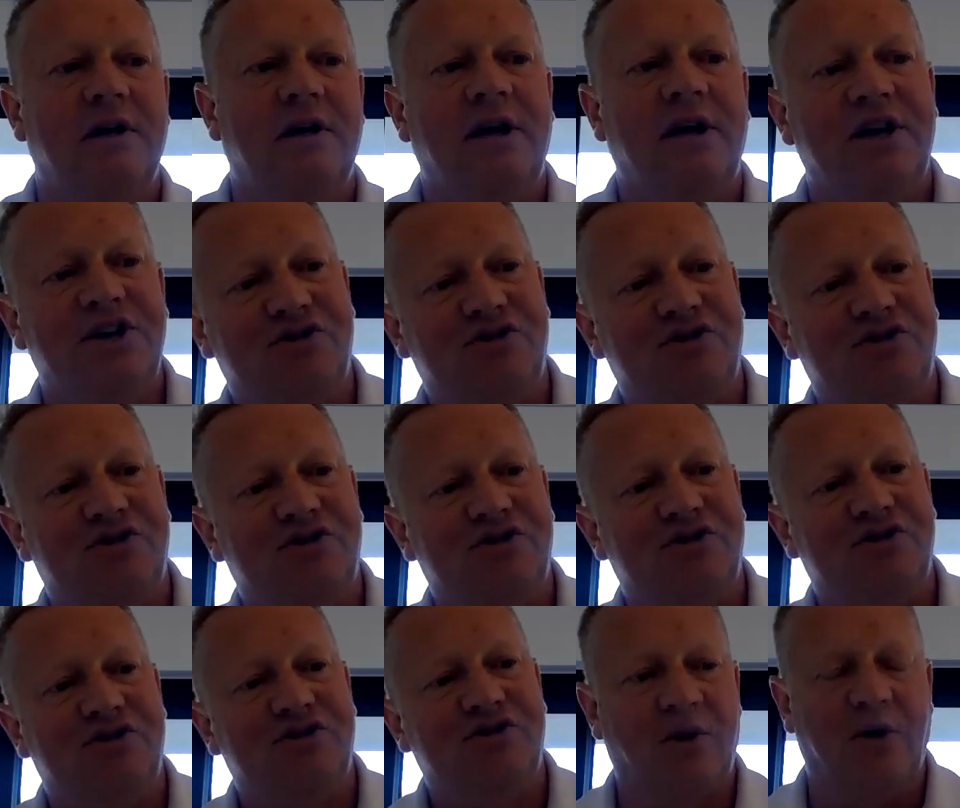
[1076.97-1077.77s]
Interest
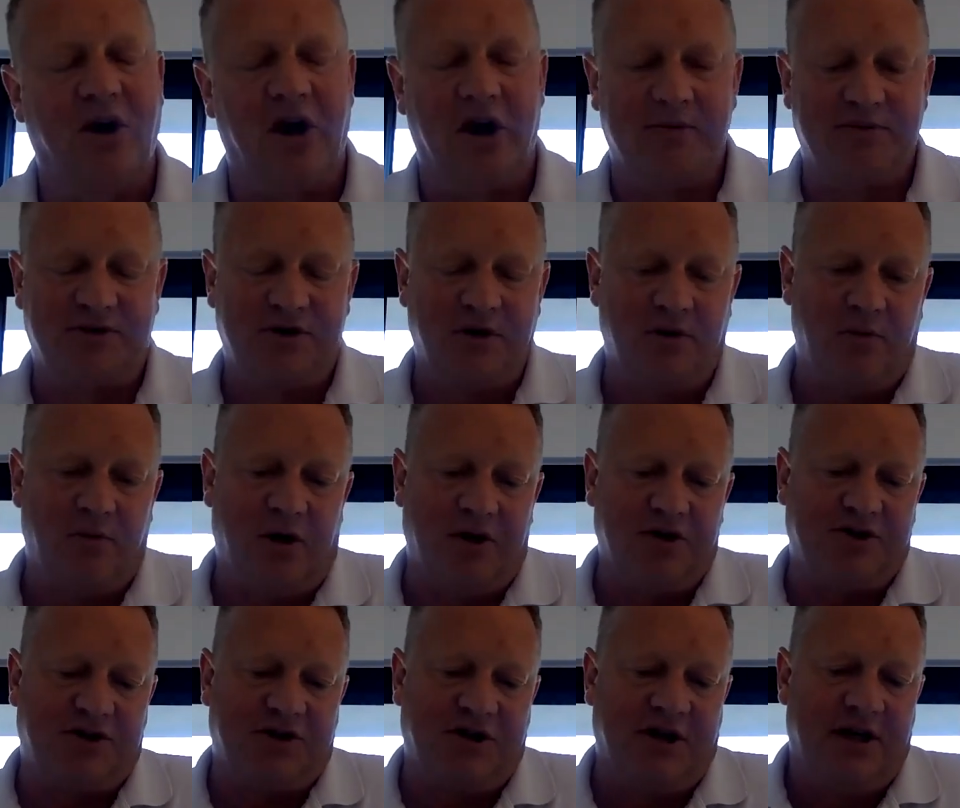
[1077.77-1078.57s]
rates going up. So
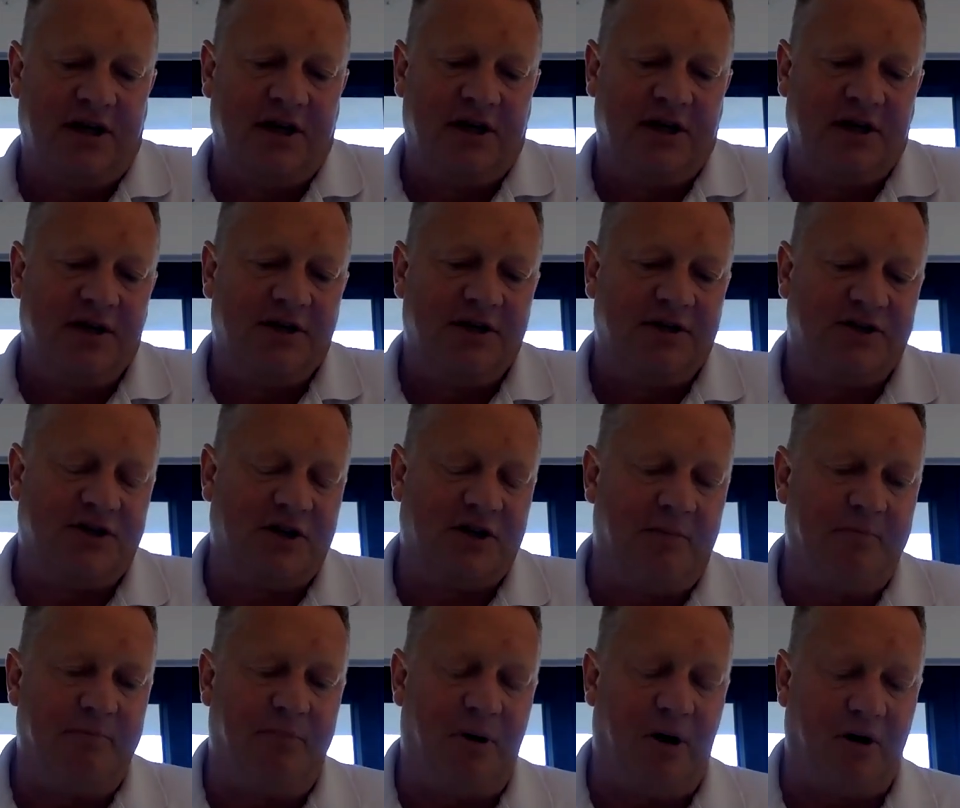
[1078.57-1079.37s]
whilst
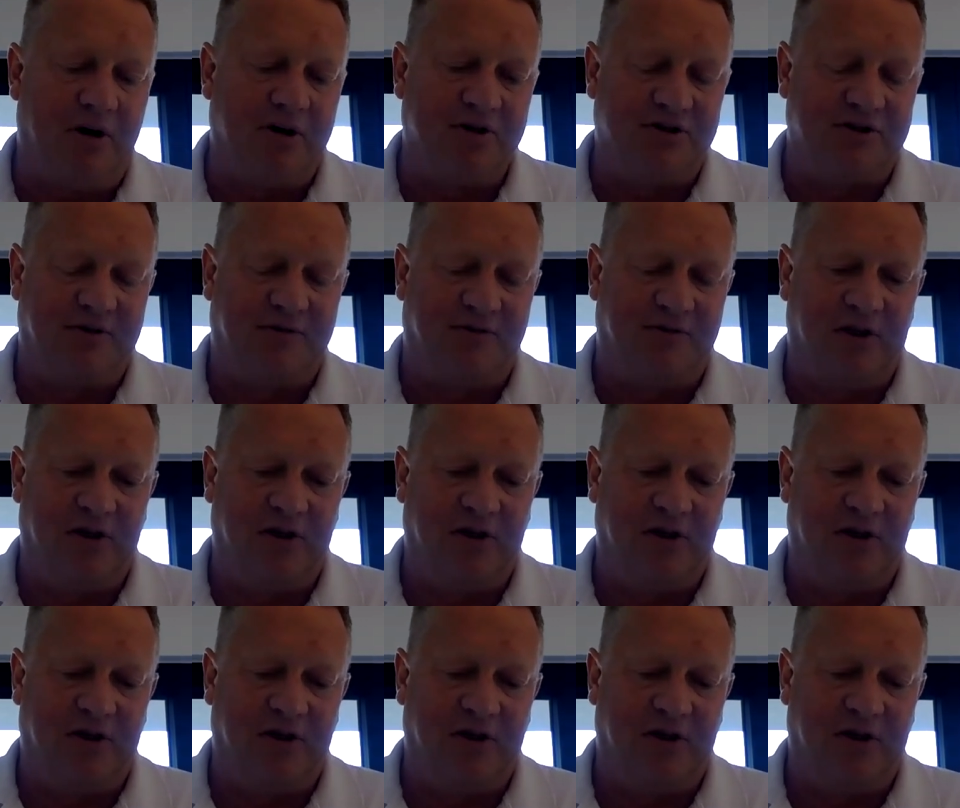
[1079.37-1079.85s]
some parts of